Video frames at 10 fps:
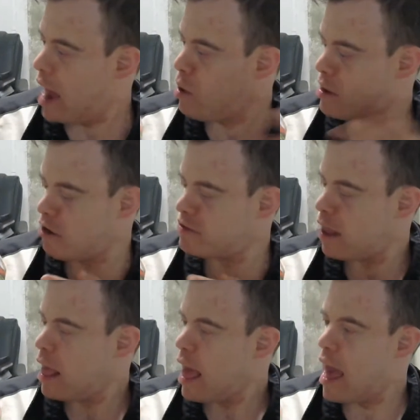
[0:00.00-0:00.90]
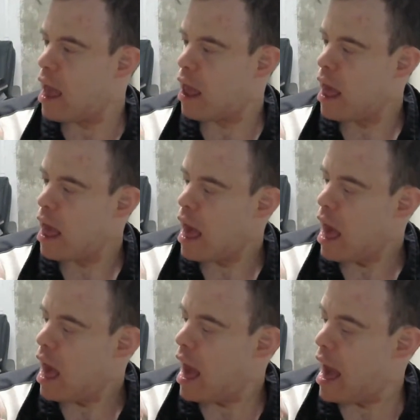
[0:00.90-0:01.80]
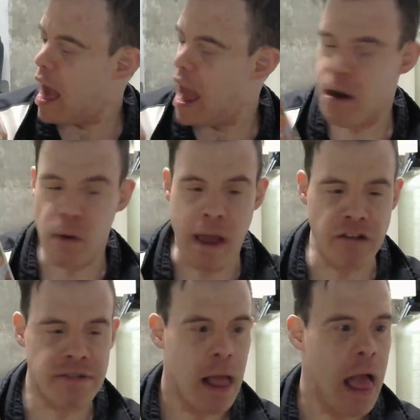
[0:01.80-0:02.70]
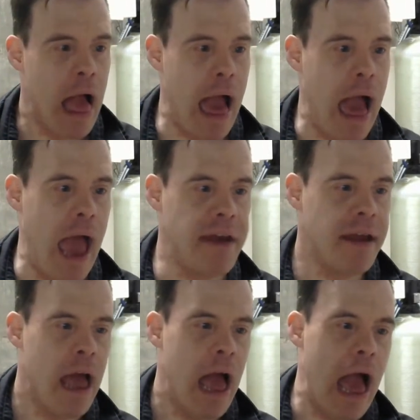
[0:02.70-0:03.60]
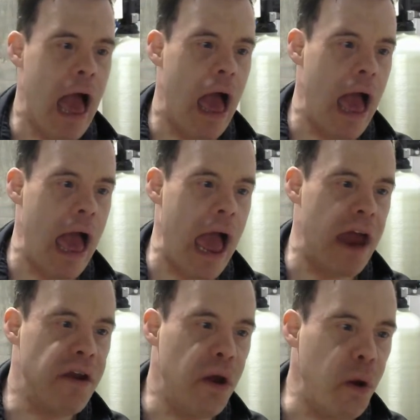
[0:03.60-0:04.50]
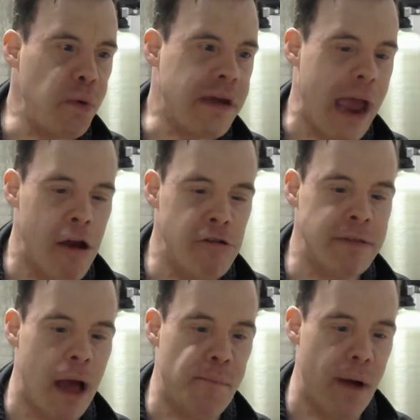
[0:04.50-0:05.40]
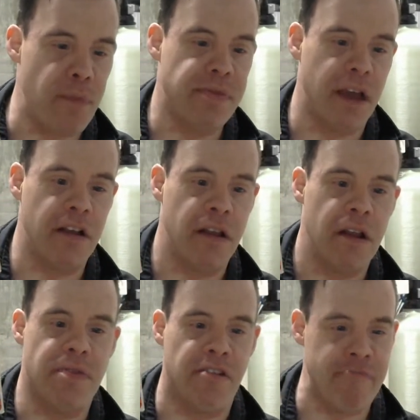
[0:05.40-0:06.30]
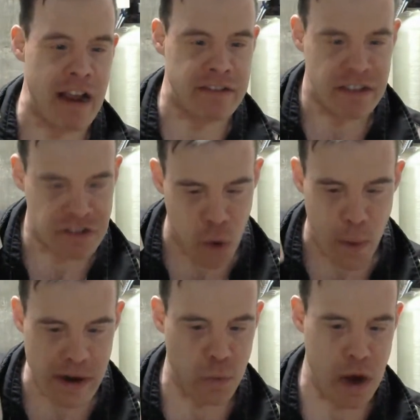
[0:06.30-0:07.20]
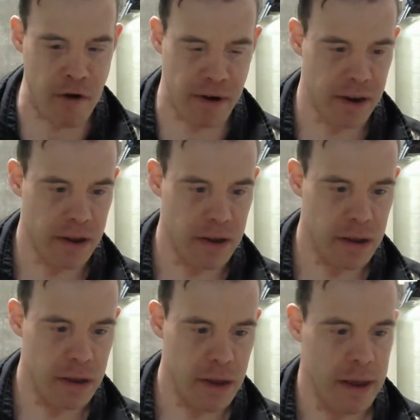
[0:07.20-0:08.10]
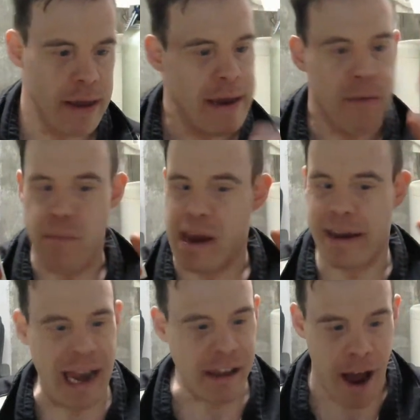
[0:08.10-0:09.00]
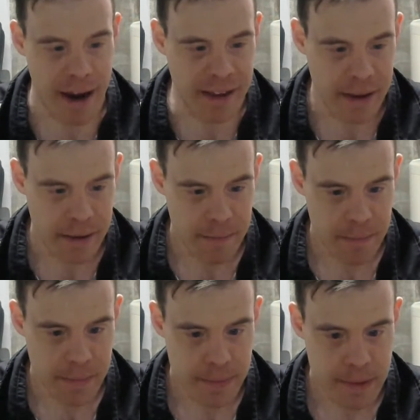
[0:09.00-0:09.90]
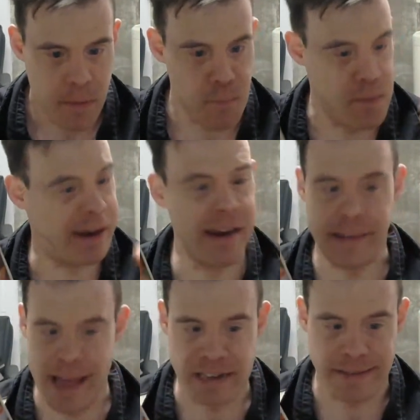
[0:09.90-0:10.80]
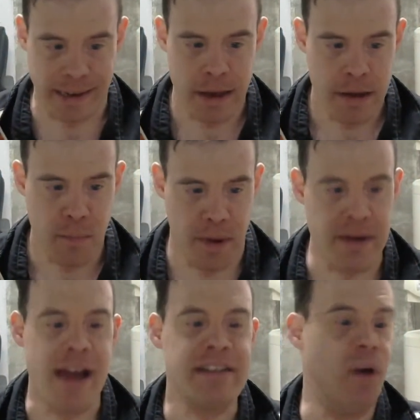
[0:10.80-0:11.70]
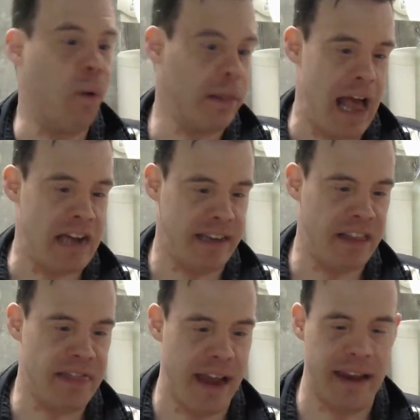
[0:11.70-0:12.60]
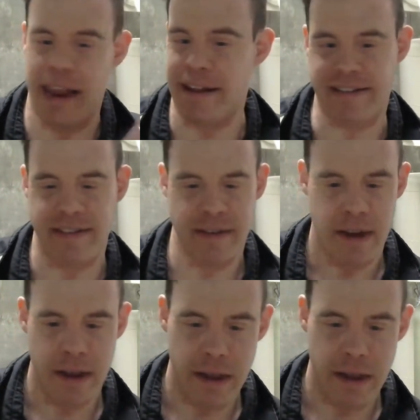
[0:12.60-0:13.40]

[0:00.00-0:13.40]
And who cares? And who cares? And and who cares about the dress Snow White is wearing? Make it iconic, make it classic, but not so classic that it's,